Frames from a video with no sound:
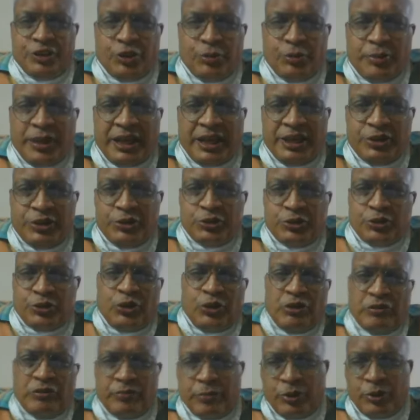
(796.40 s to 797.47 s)
You may use
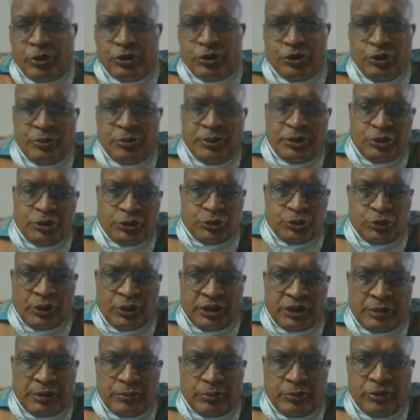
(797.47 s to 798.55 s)
whole book, you may use
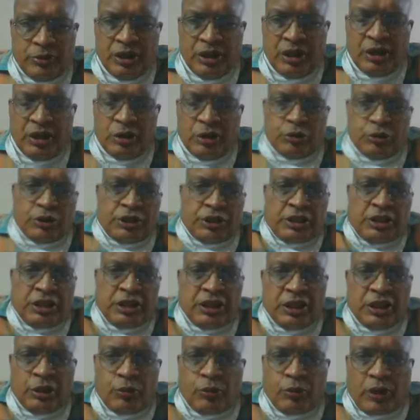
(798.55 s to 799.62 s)
20
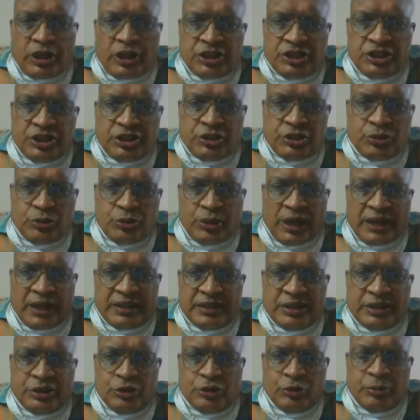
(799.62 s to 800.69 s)
worksheets
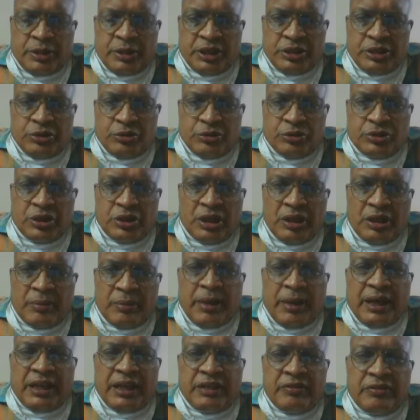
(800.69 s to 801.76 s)
together, you may use
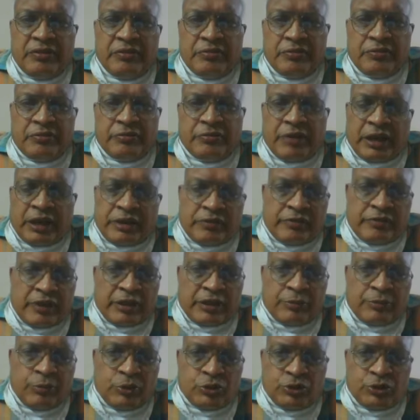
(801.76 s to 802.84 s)
many
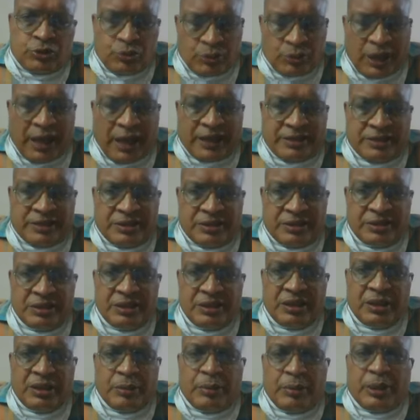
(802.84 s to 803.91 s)
workbooks together,
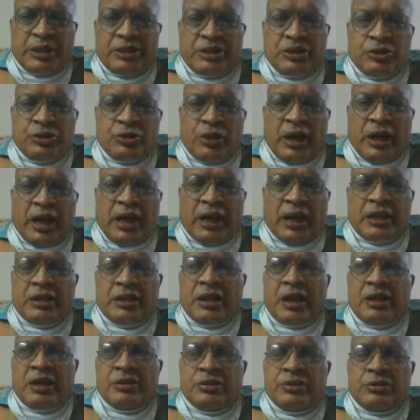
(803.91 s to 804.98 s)
but you
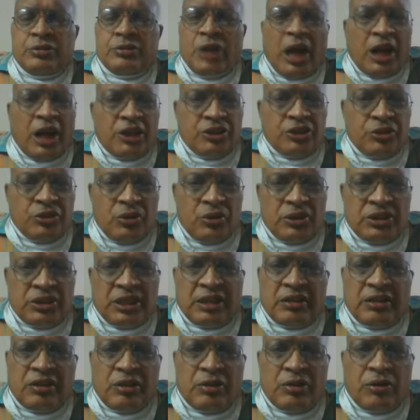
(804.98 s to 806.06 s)
are not
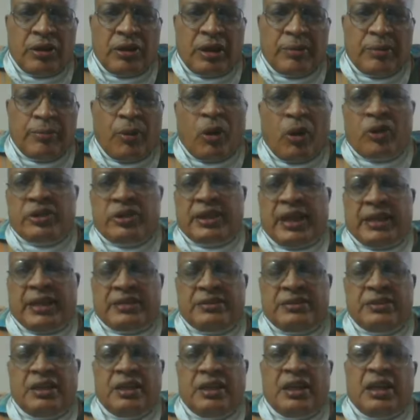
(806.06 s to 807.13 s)
using more
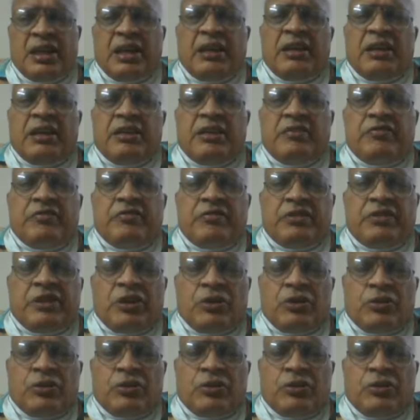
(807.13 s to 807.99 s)
than a